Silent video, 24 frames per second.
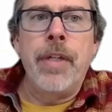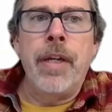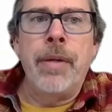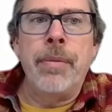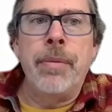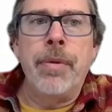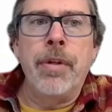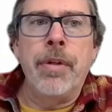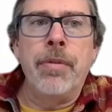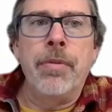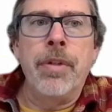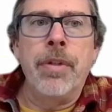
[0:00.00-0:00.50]

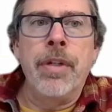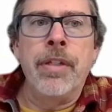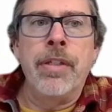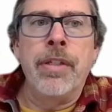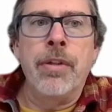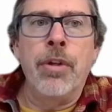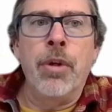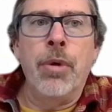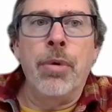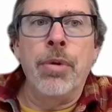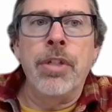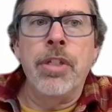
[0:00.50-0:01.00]

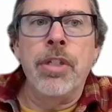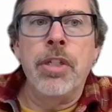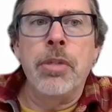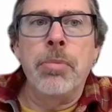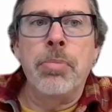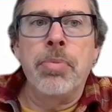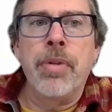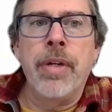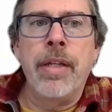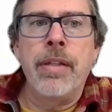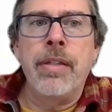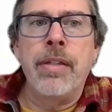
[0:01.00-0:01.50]
Notice the
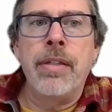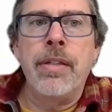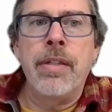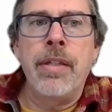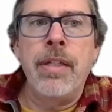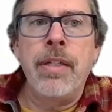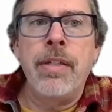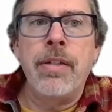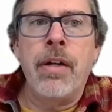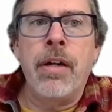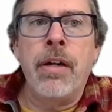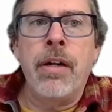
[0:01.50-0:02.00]

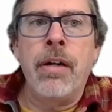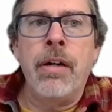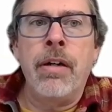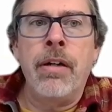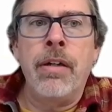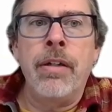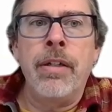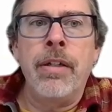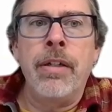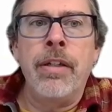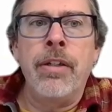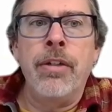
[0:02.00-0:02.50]
parentheses
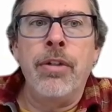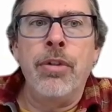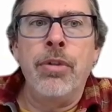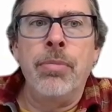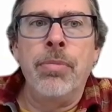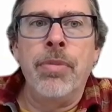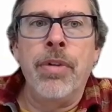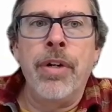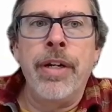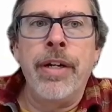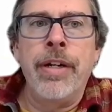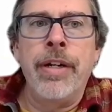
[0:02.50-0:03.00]
are in the
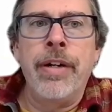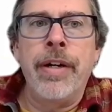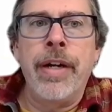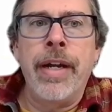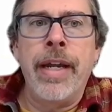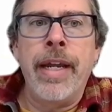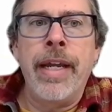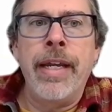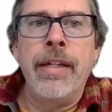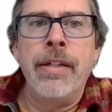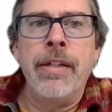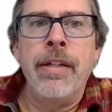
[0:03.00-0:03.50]
numerator
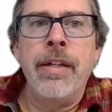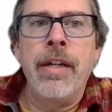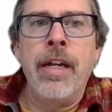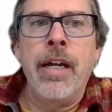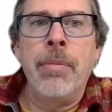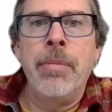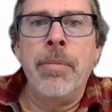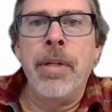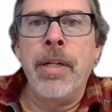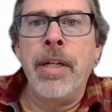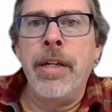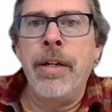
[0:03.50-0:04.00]
and
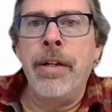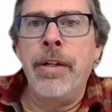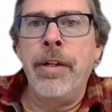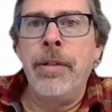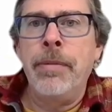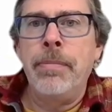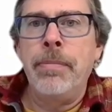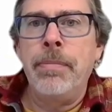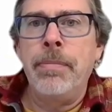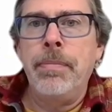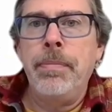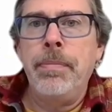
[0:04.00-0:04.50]
denominator.